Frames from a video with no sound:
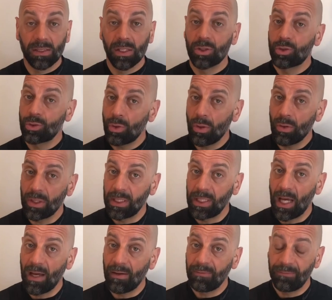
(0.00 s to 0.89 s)
strong
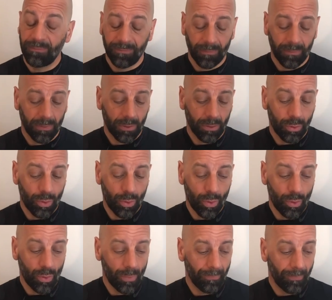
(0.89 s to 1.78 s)
enough
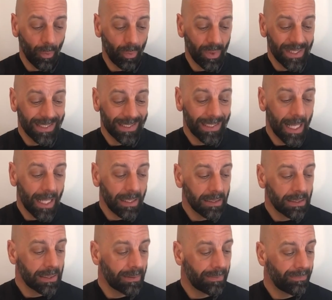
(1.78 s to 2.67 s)
to
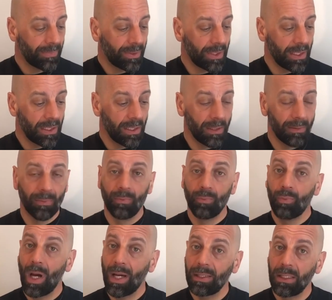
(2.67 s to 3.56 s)
withstand the
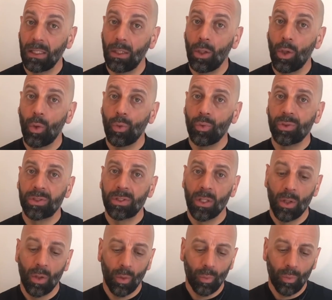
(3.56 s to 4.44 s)
riding
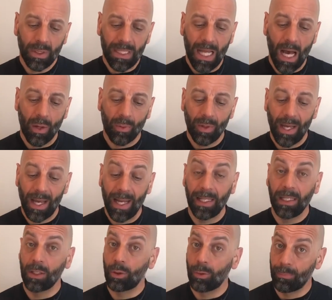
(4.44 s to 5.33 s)
loads without
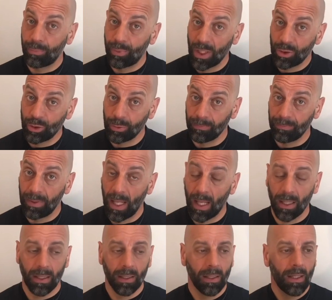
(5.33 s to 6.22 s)
any compression
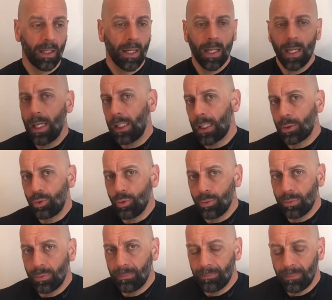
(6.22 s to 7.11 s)
plug, and I
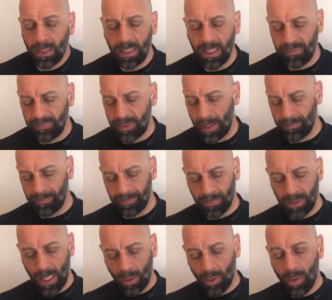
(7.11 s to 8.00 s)
do believe them.
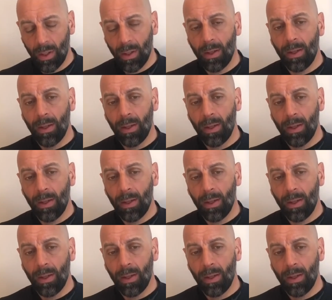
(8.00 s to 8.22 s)
Now,